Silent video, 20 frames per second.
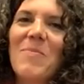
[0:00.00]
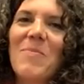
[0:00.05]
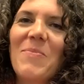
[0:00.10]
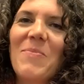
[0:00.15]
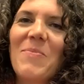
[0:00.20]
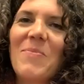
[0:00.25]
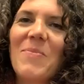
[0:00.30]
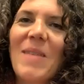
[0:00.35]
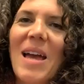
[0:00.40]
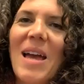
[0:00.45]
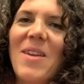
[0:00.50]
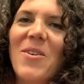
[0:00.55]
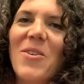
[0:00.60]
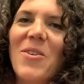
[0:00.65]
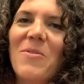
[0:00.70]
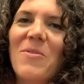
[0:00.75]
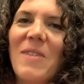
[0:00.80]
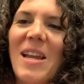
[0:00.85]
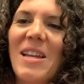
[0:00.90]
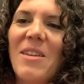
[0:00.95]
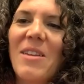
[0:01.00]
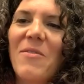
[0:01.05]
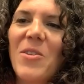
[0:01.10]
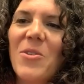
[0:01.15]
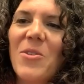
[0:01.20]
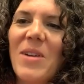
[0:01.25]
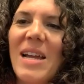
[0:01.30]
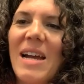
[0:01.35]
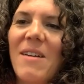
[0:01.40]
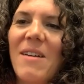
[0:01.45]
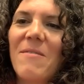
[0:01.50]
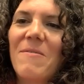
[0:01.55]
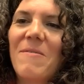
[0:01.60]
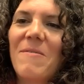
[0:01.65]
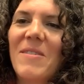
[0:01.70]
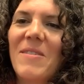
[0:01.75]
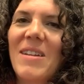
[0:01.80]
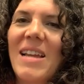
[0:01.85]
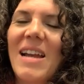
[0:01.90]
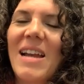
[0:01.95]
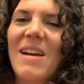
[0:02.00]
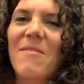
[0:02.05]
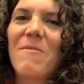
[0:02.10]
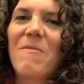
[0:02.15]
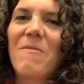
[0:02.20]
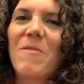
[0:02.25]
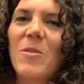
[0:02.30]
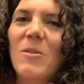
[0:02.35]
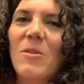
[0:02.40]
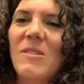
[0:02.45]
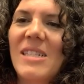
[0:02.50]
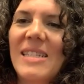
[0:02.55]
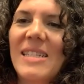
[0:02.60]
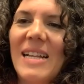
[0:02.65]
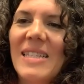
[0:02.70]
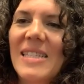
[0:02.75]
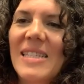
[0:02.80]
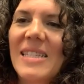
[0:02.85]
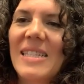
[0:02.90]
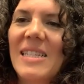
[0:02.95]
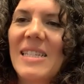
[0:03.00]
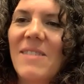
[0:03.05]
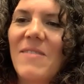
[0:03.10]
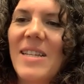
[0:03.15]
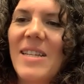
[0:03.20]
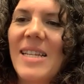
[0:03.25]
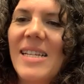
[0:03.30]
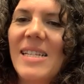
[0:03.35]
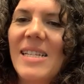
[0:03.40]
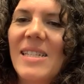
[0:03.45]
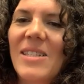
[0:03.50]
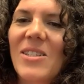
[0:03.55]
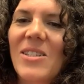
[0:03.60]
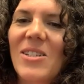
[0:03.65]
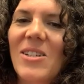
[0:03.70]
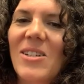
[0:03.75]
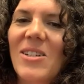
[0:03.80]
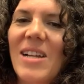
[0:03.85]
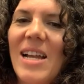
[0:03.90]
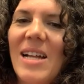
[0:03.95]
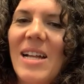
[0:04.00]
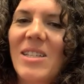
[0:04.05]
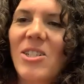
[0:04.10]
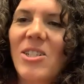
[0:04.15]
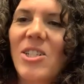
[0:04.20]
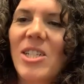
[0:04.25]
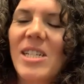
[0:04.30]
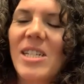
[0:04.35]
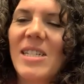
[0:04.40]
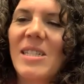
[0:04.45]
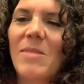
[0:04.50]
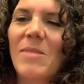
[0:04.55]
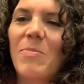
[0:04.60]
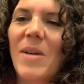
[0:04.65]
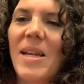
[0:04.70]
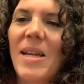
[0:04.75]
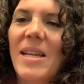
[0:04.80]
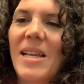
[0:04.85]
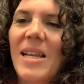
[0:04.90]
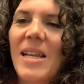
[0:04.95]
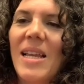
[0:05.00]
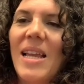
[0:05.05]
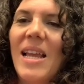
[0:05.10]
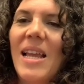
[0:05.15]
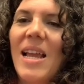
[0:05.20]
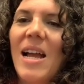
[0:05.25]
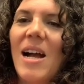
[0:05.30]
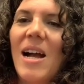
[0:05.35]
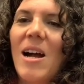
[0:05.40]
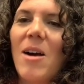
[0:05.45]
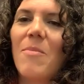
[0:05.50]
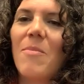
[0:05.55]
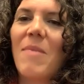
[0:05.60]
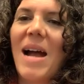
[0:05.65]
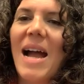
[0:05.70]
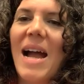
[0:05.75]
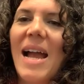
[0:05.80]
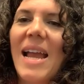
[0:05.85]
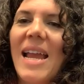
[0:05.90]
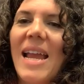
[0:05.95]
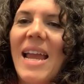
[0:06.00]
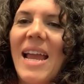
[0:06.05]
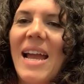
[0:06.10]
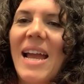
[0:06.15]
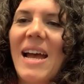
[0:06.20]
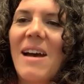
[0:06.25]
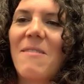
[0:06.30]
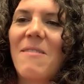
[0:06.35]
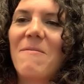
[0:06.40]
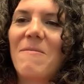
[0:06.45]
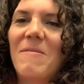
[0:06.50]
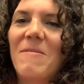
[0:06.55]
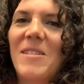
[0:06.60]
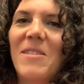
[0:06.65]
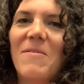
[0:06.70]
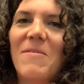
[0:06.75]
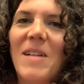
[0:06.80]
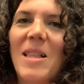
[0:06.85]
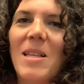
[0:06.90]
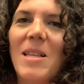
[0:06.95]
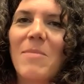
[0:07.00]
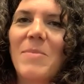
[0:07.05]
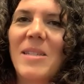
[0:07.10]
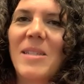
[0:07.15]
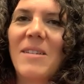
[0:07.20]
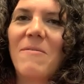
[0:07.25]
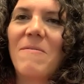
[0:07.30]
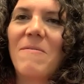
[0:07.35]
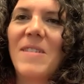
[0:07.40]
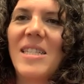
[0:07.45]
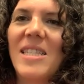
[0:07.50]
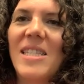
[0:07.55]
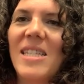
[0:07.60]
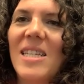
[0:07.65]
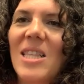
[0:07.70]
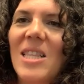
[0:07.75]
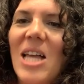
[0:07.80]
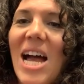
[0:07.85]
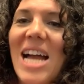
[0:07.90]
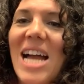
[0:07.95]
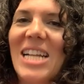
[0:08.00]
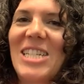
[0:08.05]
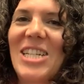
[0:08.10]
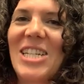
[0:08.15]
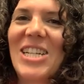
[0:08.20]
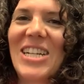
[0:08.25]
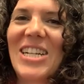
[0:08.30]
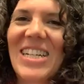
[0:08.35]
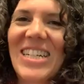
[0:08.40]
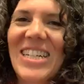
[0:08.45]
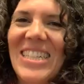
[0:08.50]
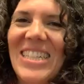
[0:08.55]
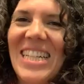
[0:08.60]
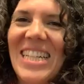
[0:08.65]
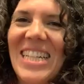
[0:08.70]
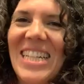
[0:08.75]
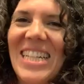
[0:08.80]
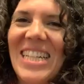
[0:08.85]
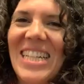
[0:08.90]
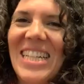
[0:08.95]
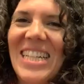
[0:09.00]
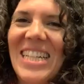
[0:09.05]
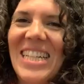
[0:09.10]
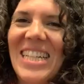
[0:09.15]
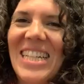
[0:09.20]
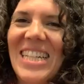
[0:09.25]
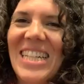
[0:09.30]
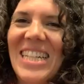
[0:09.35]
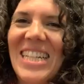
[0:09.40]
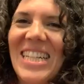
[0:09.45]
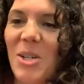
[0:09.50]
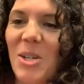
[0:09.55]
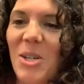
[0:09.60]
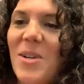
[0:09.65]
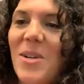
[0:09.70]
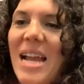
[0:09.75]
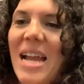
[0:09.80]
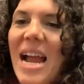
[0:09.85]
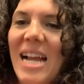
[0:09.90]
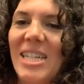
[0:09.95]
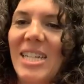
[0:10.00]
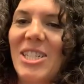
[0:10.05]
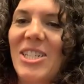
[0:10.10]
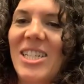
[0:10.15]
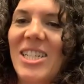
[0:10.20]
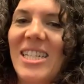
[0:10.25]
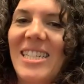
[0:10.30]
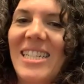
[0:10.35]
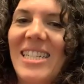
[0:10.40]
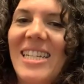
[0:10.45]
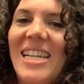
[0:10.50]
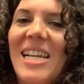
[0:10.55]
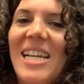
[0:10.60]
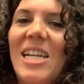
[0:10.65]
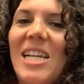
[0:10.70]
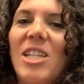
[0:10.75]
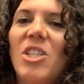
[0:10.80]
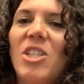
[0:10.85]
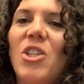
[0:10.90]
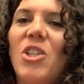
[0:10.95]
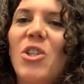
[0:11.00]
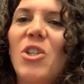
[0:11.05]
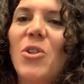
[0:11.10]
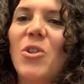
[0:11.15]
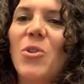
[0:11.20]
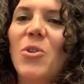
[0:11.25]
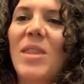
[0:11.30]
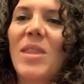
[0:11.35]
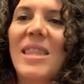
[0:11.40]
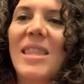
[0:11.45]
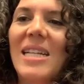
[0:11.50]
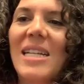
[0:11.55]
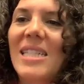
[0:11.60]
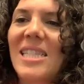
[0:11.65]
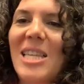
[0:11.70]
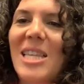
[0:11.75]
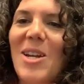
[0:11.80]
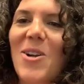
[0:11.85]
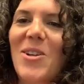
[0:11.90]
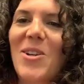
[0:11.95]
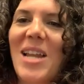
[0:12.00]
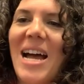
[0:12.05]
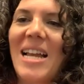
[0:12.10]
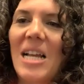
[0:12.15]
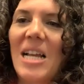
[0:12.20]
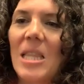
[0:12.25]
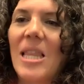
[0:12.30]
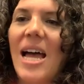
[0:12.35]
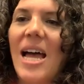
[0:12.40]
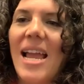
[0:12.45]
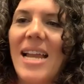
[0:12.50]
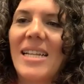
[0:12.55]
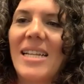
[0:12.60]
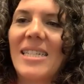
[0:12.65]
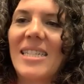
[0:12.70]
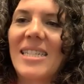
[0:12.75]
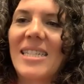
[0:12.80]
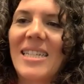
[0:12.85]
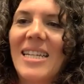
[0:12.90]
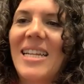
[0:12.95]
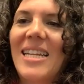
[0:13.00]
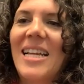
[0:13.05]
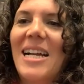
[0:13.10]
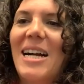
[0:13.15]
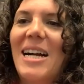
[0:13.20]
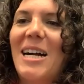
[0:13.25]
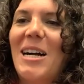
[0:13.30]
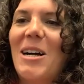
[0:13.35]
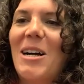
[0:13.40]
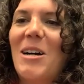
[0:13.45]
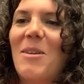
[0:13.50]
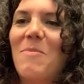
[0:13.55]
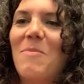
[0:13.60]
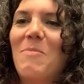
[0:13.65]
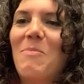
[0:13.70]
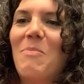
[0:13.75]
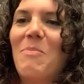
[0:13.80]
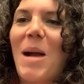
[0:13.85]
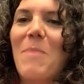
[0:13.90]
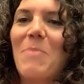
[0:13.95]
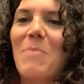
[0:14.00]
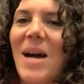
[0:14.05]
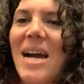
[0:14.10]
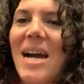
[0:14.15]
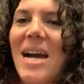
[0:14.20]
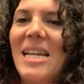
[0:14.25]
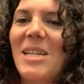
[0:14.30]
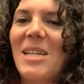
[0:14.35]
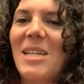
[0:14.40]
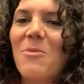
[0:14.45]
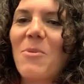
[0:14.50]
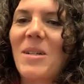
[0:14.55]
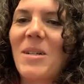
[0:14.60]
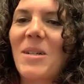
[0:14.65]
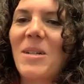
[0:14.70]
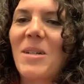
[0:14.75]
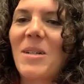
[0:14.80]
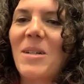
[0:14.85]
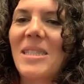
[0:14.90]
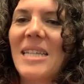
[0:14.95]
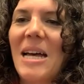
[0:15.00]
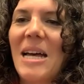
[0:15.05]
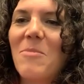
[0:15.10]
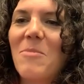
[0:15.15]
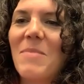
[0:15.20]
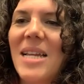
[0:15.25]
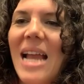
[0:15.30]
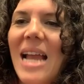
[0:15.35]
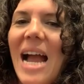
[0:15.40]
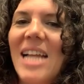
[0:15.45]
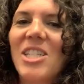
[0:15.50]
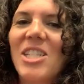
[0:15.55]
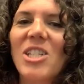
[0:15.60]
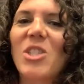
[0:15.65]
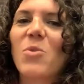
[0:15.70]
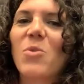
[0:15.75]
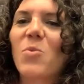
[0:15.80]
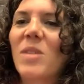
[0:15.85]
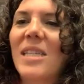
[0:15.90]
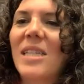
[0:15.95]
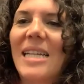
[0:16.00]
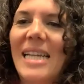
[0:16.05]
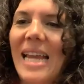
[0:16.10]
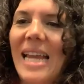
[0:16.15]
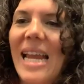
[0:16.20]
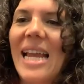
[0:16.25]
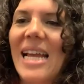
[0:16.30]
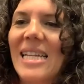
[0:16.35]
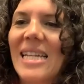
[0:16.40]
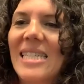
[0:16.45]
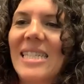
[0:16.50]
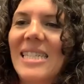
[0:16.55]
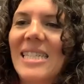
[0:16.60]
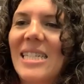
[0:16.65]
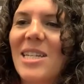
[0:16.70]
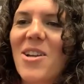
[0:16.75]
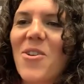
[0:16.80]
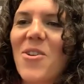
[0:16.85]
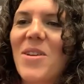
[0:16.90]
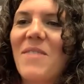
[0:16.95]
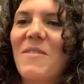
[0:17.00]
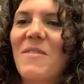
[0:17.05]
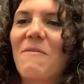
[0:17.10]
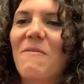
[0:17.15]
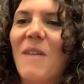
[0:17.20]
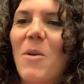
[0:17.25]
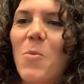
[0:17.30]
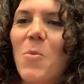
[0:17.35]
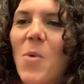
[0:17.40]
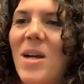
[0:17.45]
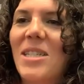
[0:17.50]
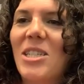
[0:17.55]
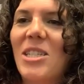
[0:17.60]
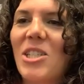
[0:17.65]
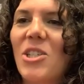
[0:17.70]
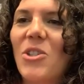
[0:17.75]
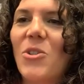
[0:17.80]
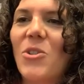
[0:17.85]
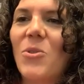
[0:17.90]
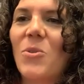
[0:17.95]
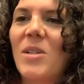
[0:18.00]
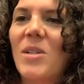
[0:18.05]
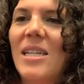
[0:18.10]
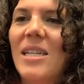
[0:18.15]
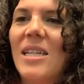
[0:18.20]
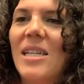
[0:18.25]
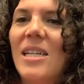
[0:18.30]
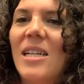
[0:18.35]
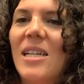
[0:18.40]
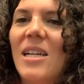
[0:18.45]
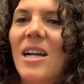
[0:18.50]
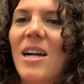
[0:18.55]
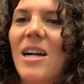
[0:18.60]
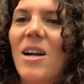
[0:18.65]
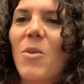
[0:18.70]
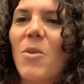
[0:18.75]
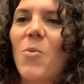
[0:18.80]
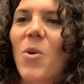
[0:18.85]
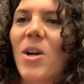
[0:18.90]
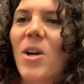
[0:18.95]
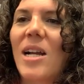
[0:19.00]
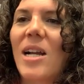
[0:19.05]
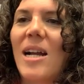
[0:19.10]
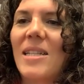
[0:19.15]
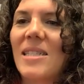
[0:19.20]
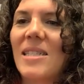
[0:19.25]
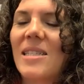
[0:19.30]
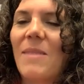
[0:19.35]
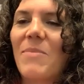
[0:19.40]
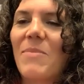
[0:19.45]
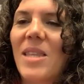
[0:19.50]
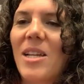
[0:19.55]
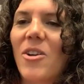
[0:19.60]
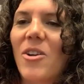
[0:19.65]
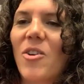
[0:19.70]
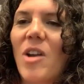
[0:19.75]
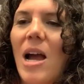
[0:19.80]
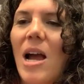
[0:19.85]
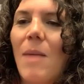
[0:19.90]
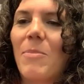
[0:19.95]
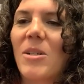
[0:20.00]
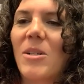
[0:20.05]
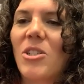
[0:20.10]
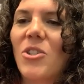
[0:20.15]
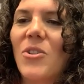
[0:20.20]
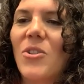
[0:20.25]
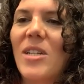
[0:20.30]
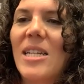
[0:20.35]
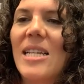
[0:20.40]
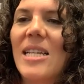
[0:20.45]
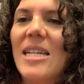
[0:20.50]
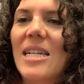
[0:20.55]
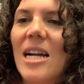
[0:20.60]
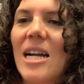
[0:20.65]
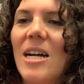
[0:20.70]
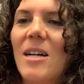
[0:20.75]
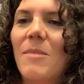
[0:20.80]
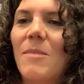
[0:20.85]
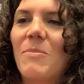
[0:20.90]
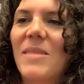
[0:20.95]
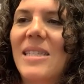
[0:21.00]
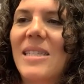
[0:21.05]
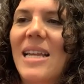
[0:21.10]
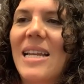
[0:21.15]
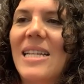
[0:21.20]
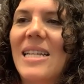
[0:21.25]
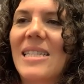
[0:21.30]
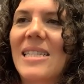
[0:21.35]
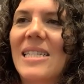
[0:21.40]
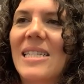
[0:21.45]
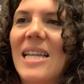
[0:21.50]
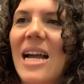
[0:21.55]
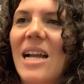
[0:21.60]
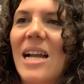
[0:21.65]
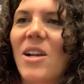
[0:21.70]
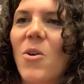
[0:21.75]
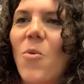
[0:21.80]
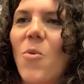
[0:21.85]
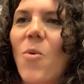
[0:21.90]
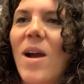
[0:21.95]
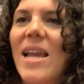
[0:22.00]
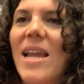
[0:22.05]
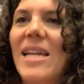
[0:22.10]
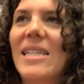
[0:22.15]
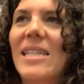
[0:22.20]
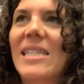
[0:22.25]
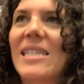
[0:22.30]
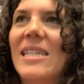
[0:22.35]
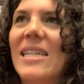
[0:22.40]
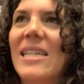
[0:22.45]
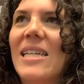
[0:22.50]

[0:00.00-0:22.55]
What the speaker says: don't know if any of you have food sensitivities or allergies, but I have developed a physiological allergic reaction to things that are not aligned. My body will tell me, I just really can't, you know, even if I want to work on something or an opportunity comes and it's not quite